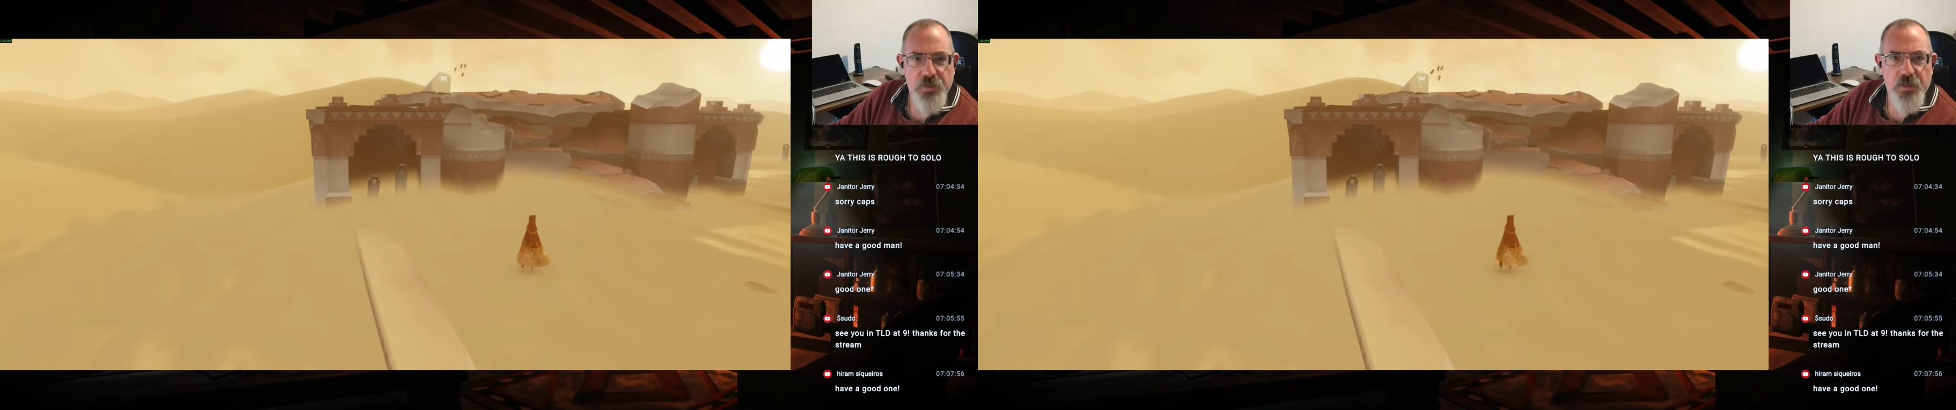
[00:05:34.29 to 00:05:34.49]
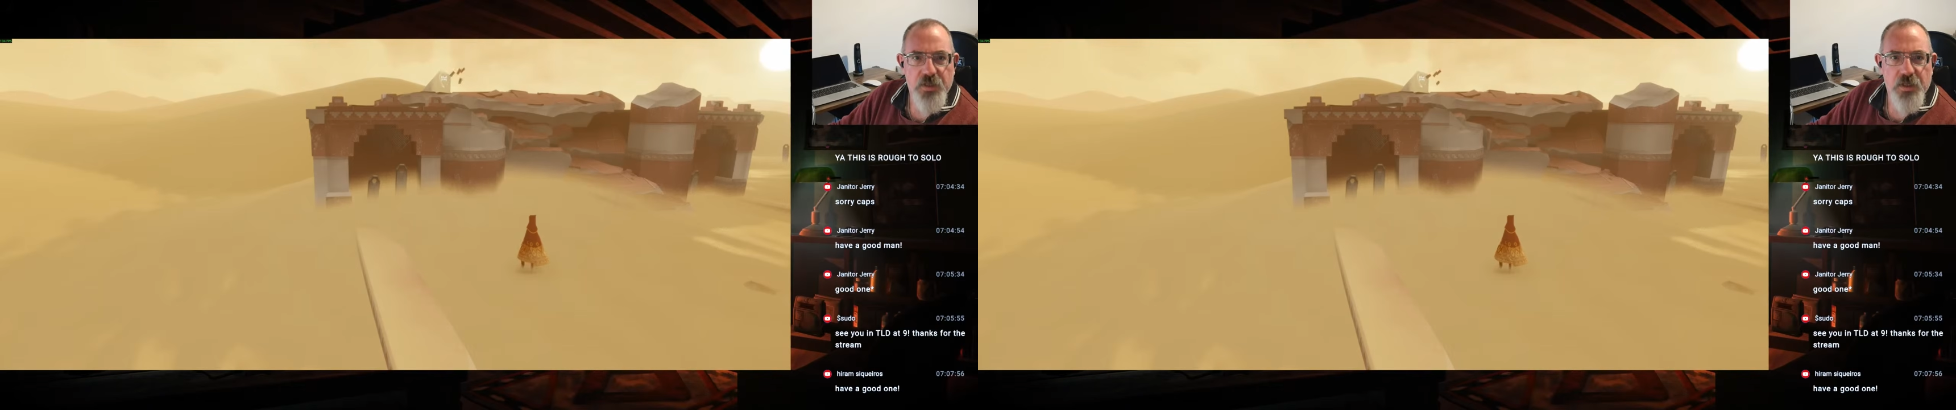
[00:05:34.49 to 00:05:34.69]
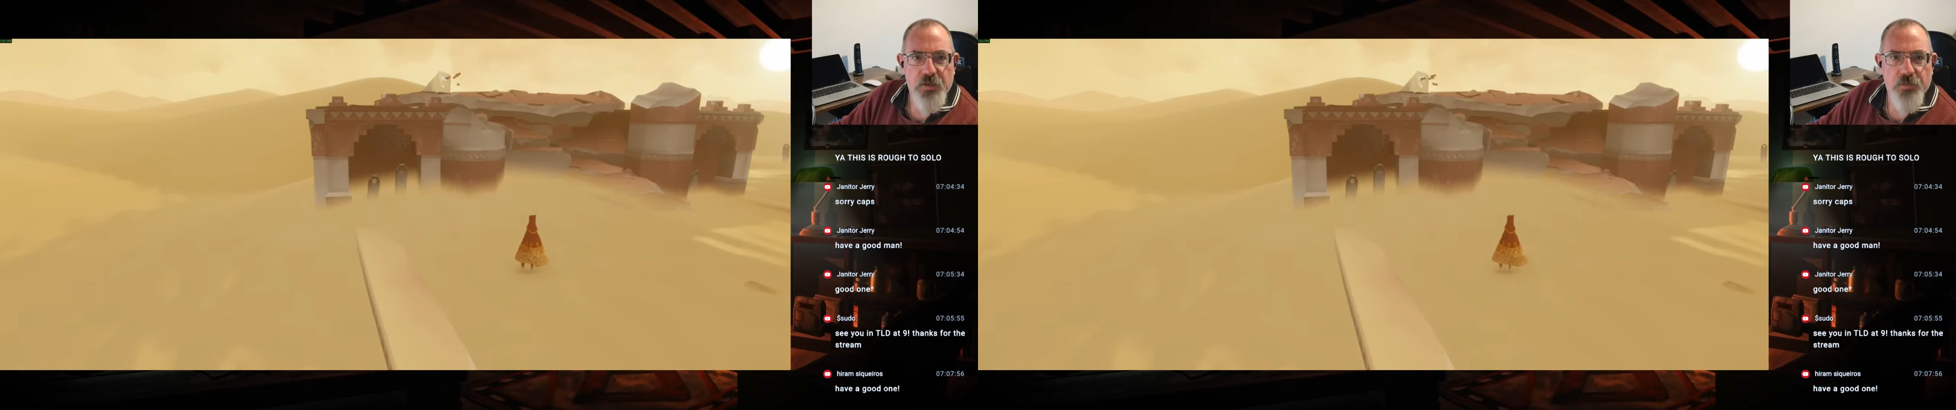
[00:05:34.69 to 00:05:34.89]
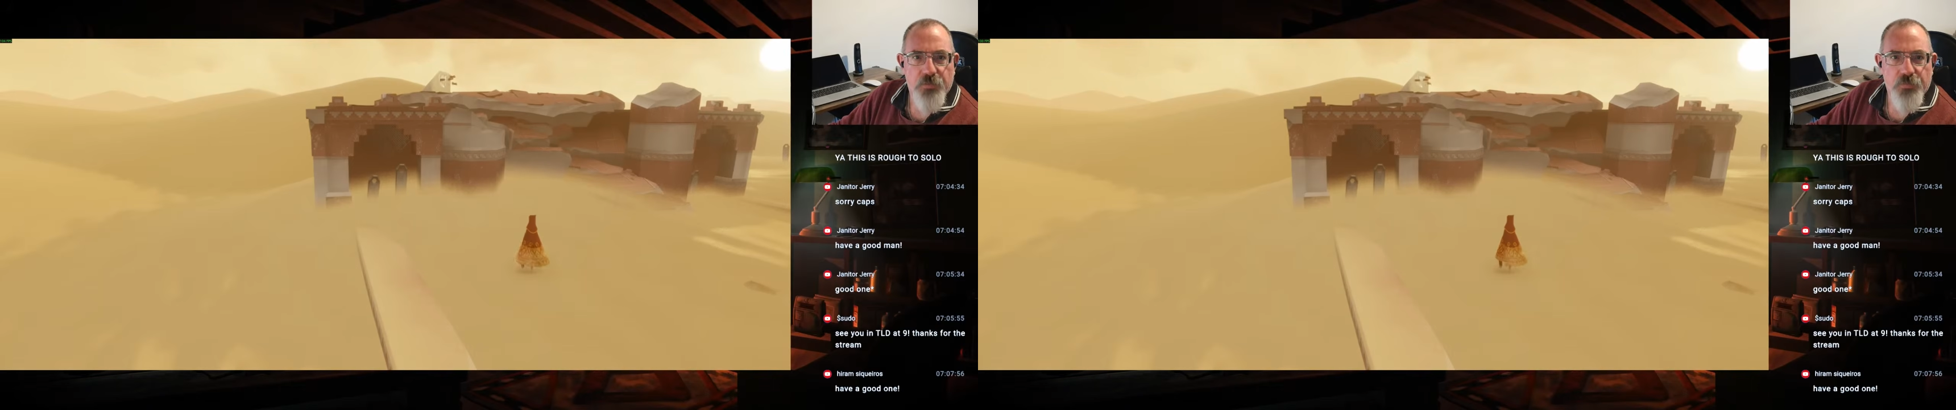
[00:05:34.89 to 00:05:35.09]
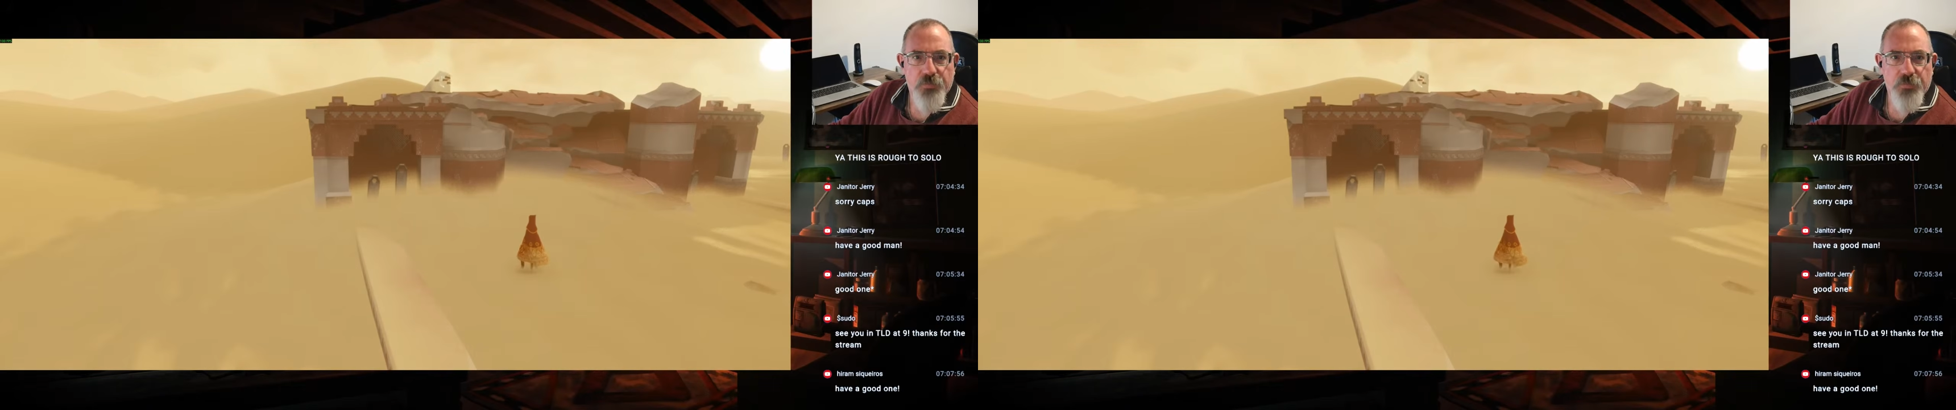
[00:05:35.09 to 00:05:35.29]
today
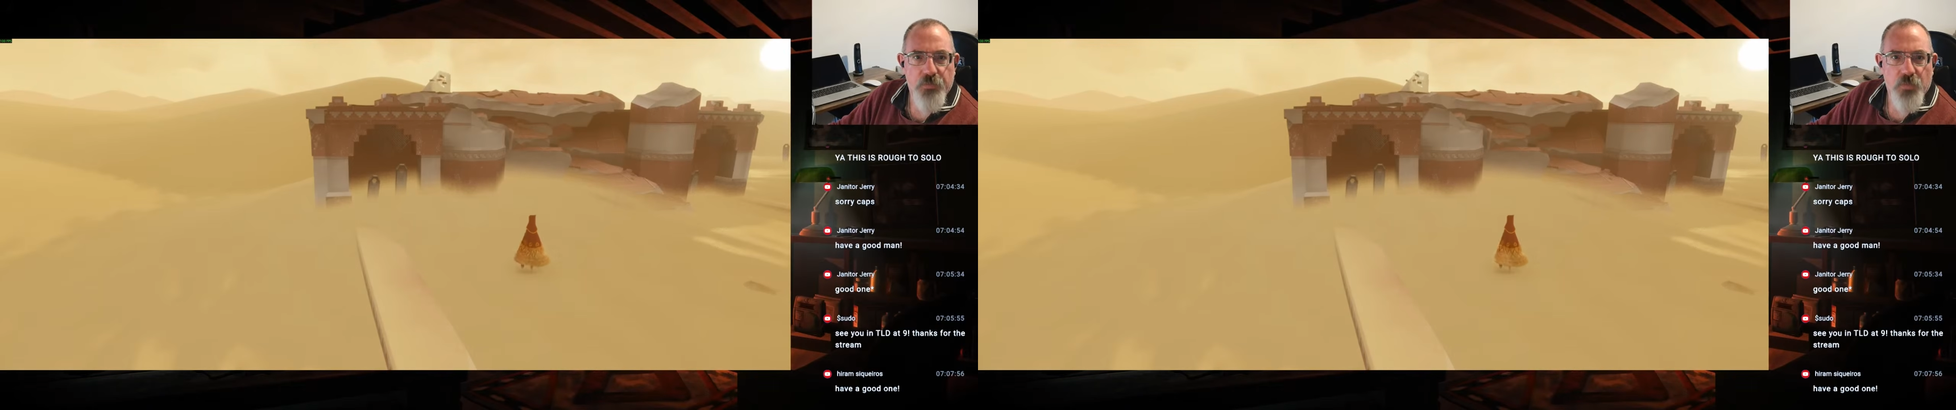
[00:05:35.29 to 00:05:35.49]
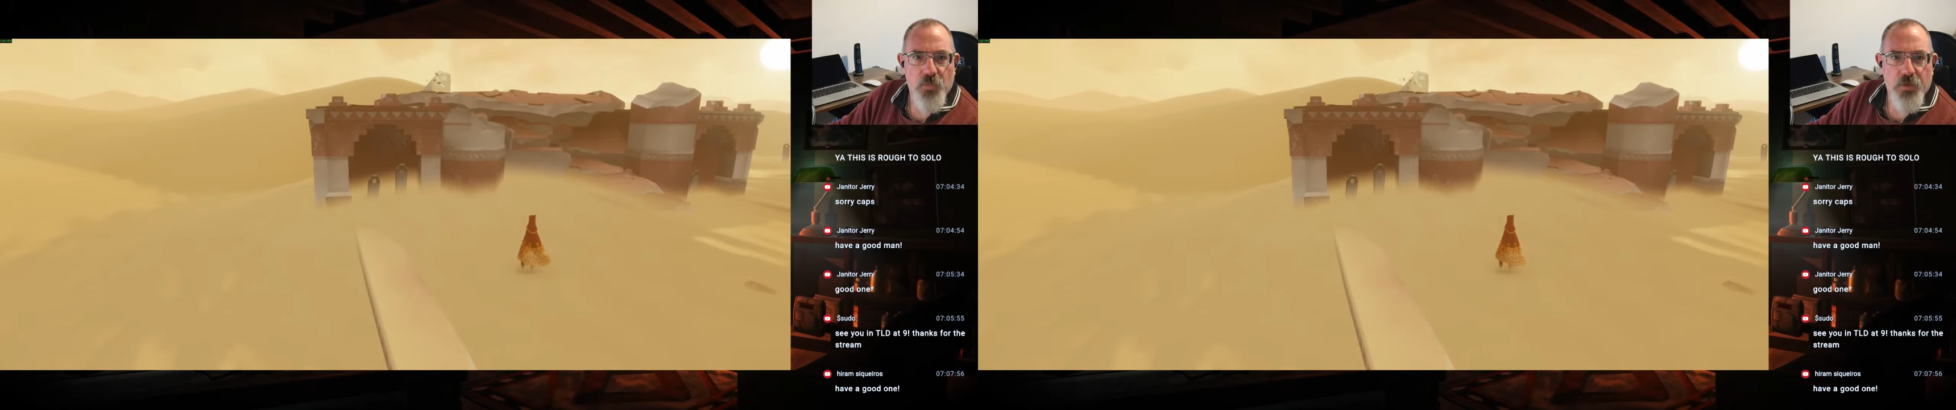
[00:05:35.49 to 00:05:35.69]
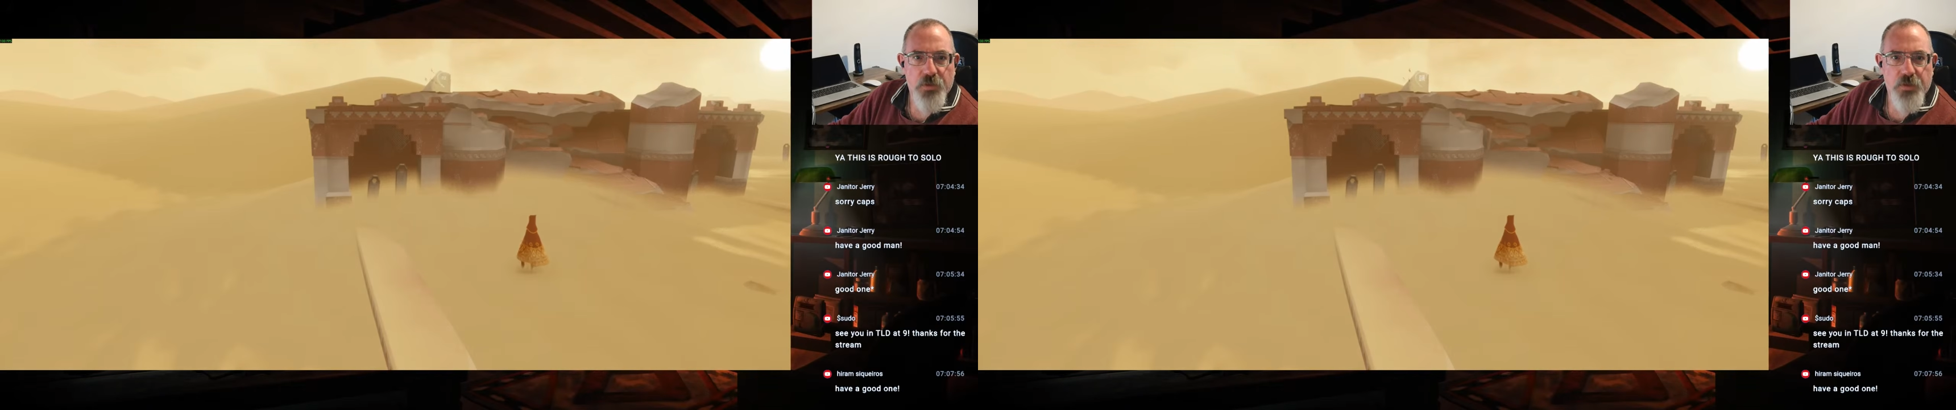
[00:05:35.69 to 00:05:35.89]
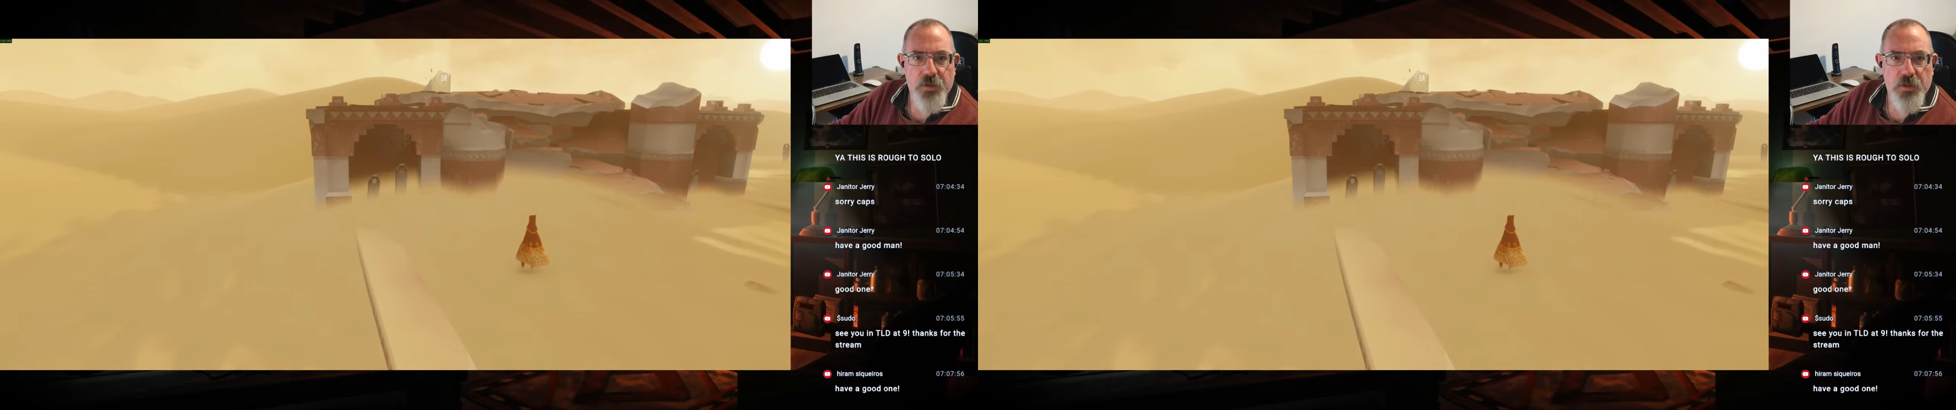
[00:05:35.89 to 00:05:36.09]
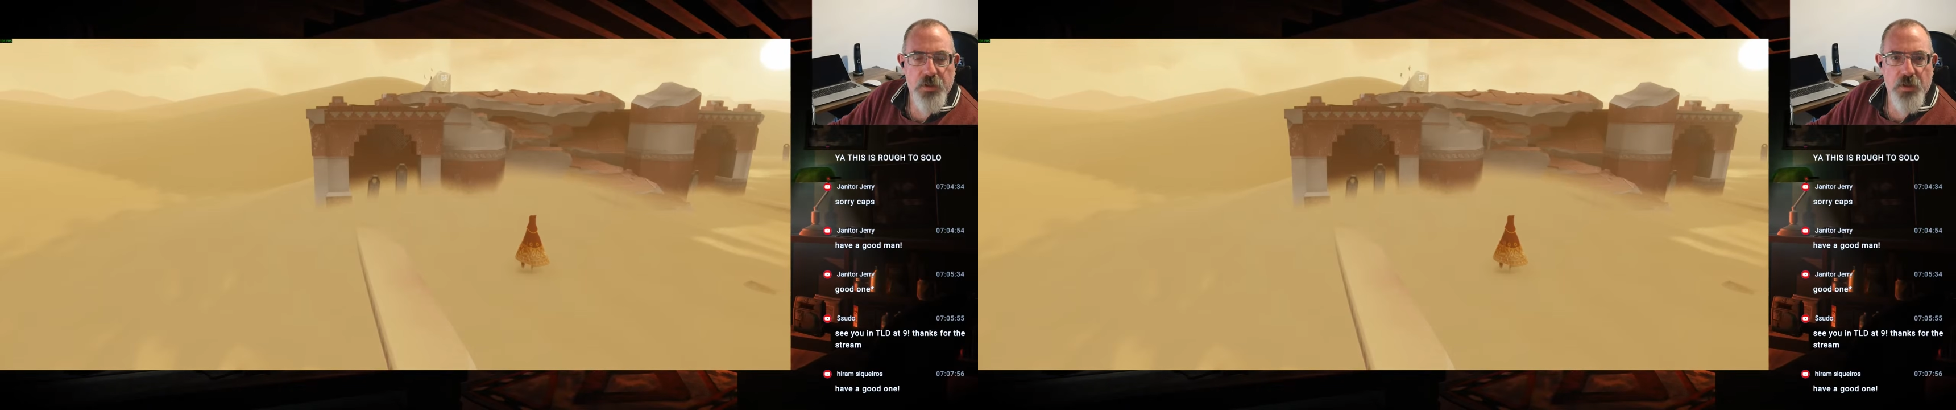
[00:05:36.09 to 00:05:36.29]
with
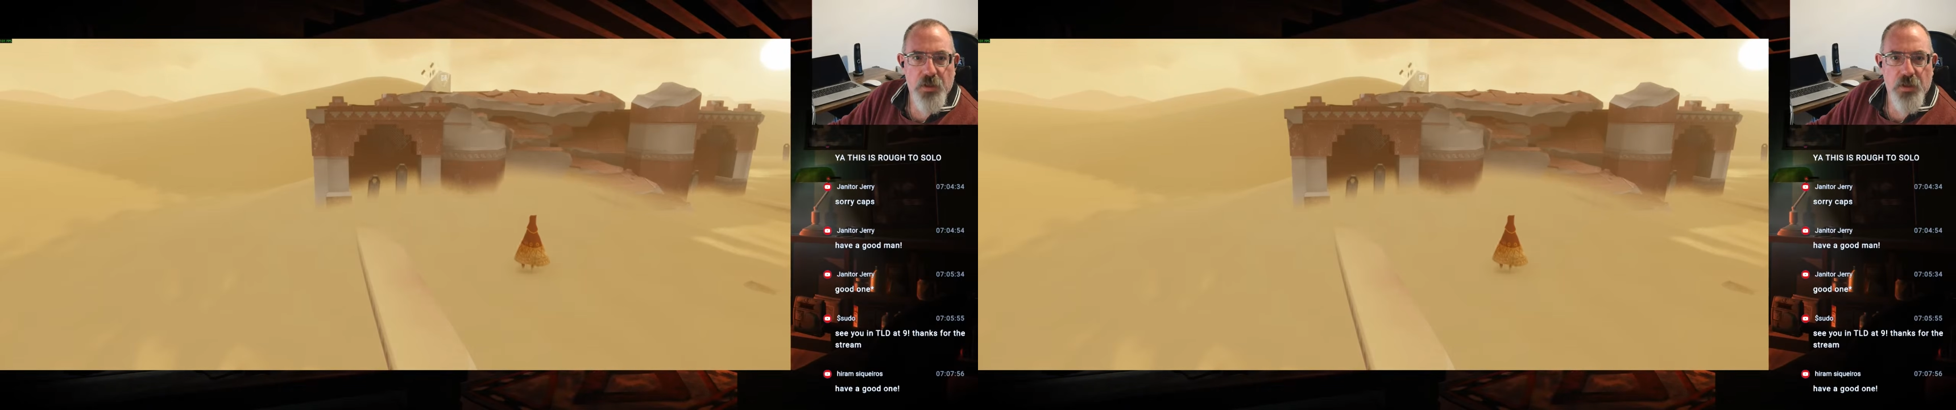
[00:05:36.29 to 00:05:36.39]
the